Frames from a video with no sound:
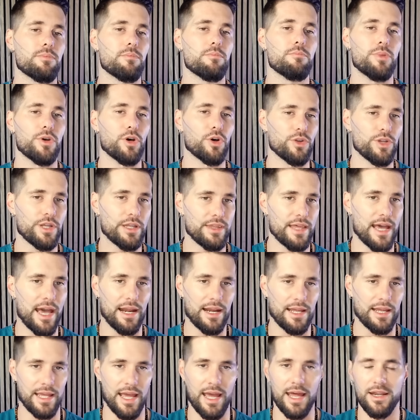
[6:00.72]
building that
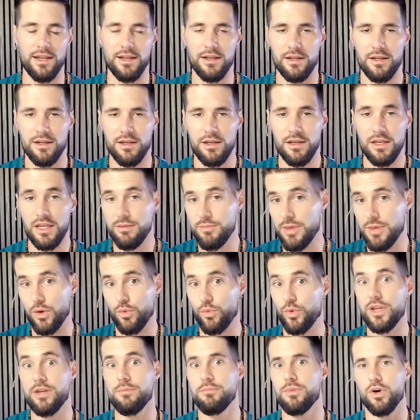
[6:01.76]
again. He may
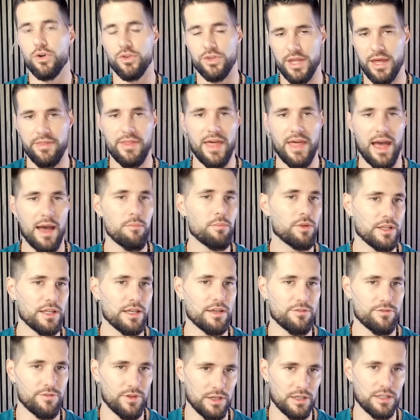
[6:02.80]
rebuild that, that
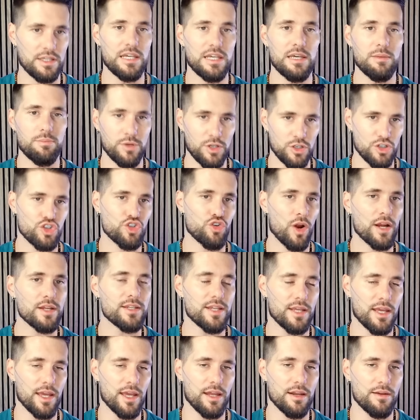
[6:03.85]
belief and keep
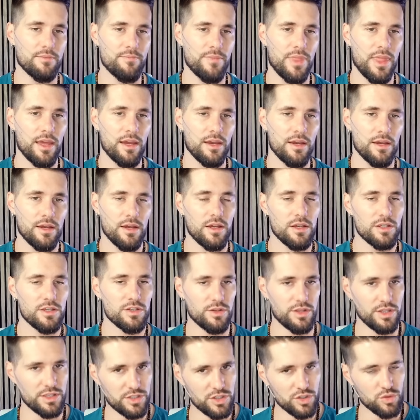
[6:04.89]
constructing it. So,
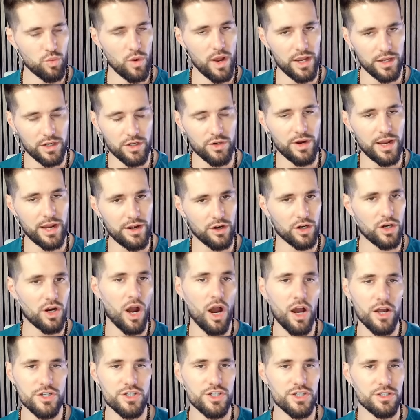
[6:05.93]
this is why creator
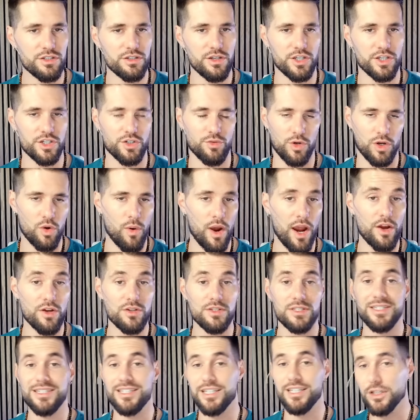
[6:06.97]
consciousness
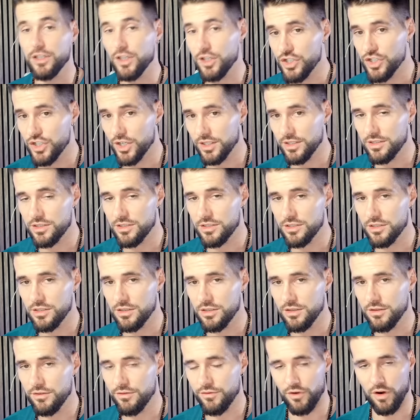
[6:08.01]
requires diligence
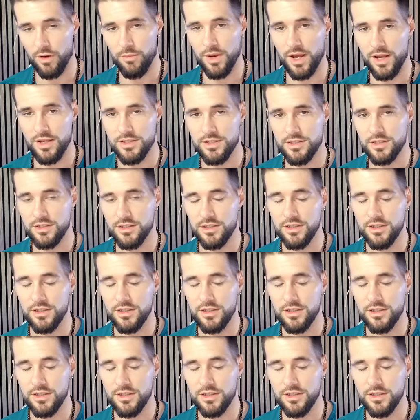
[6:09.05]
from us,